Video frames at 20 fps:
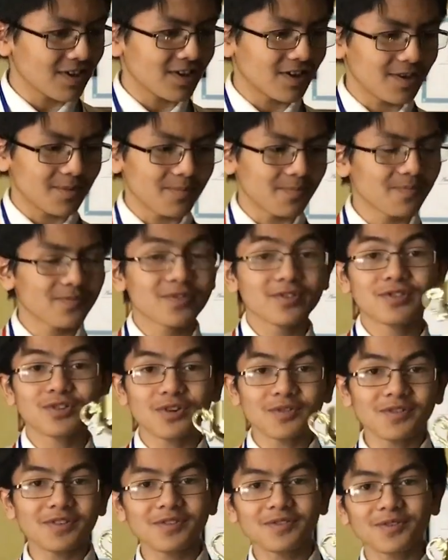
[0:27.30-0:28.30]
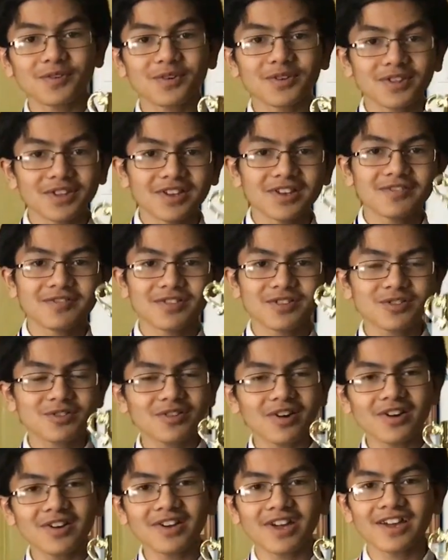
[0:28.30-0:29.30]
um, trophy for the
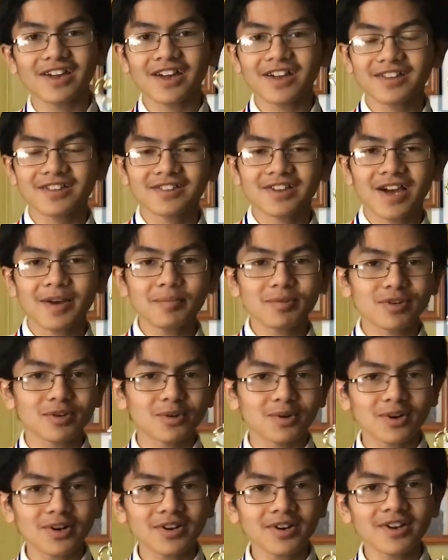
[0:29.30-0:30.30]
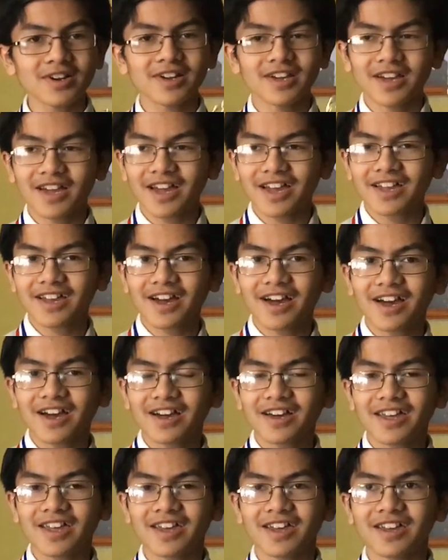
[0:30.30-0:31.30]
individual round. I got top score. I
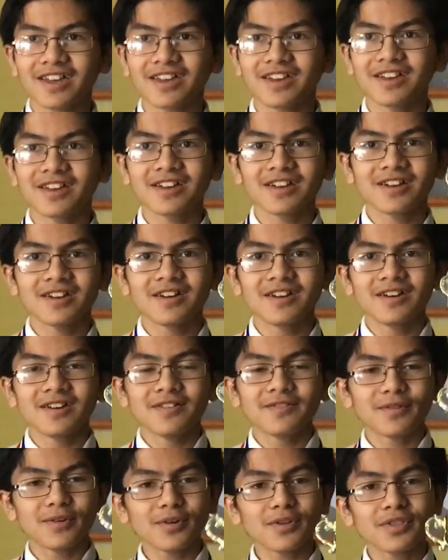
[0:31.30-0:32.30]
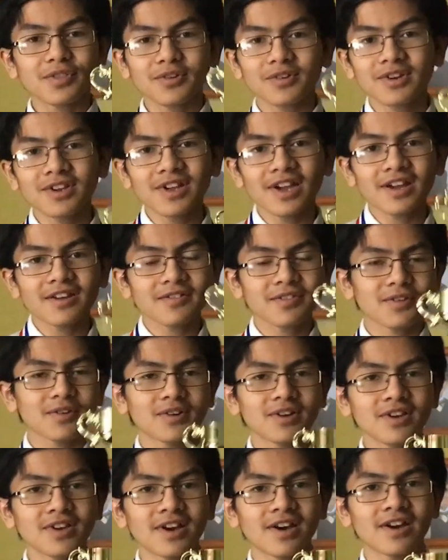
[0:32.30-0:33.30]
got a full thirty out of
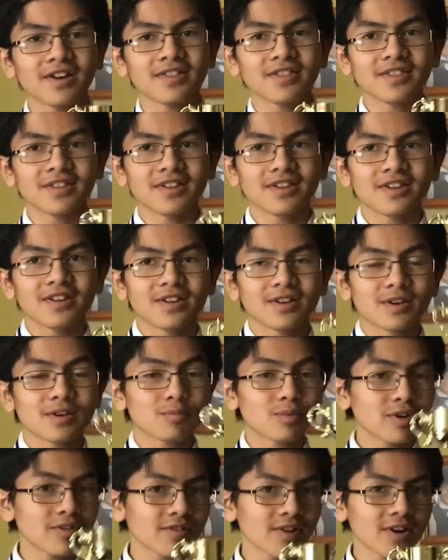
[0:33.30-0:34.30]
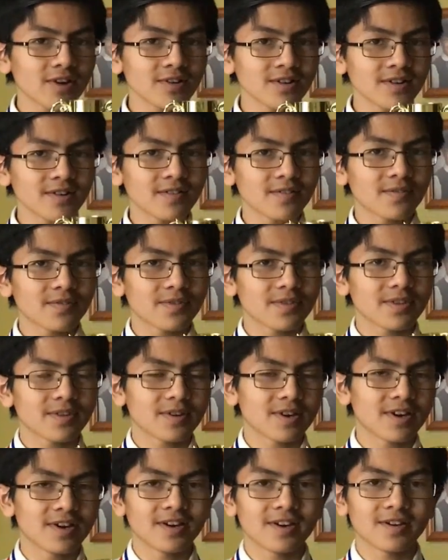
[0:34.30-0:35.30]
thirty on the sprint round,
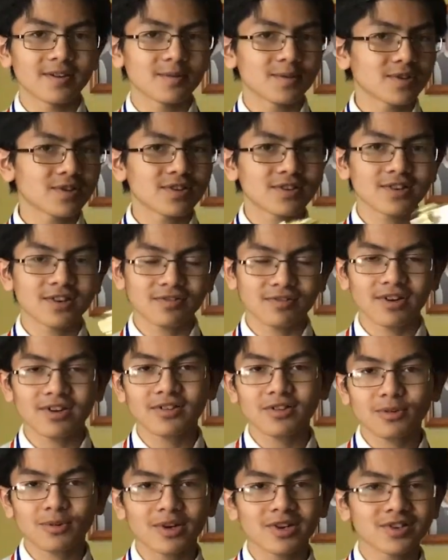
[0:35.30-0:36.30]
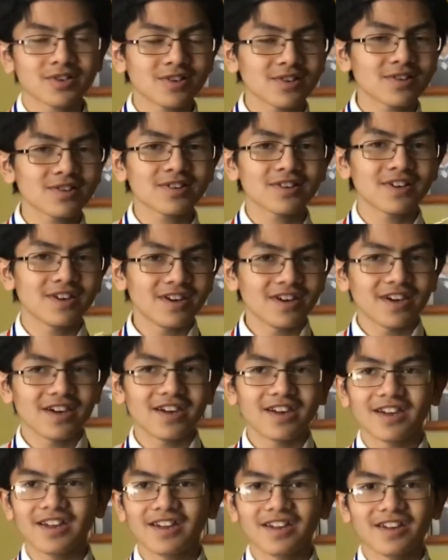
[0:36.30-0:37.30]
uh, which is just regular questions,
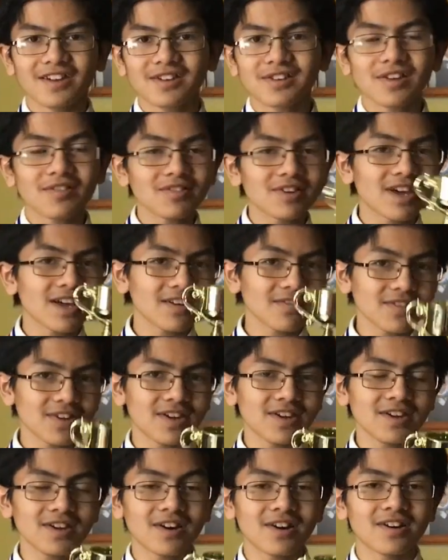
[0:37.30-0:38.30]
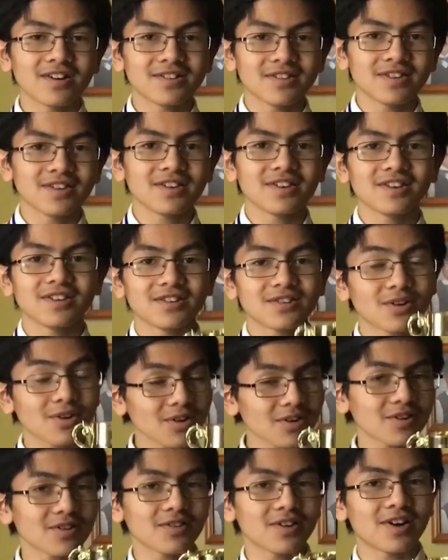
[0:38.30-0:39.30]
a seven out of eight on the
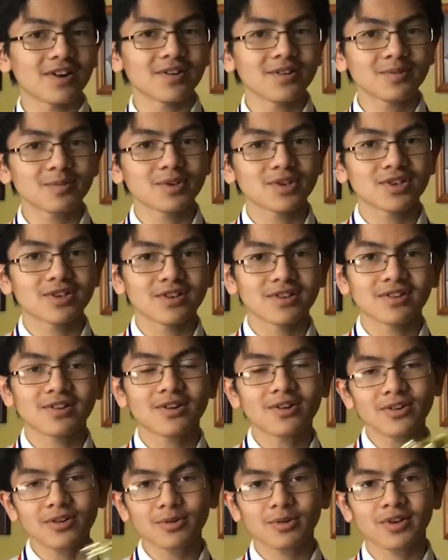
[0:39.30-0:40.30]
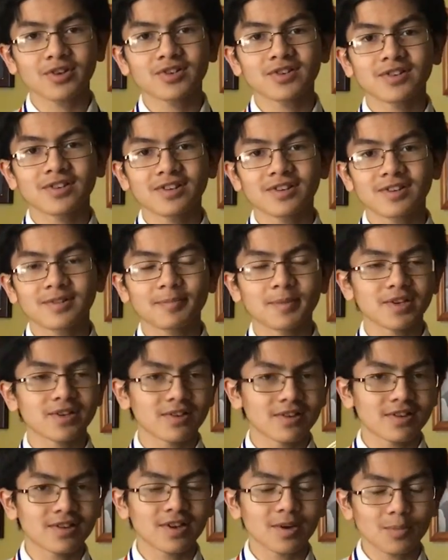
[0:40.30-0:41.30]
target round, which is harder questions
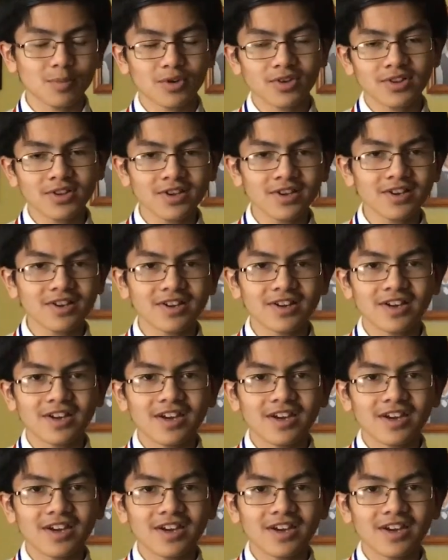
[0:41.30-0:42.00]
but done separately,